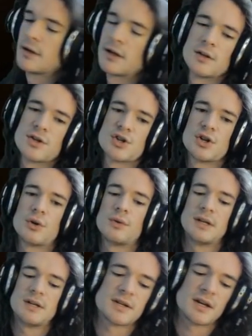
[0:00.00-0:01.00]
I can just show
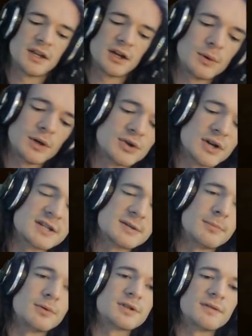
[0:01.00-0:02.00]
these. I think we addressed
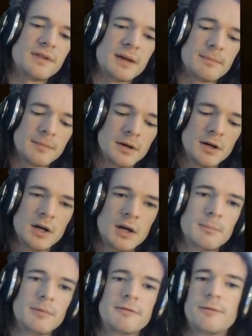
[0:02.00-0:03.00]
most of them
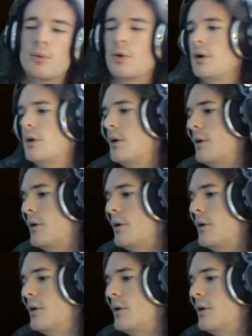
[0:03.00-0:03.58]
before.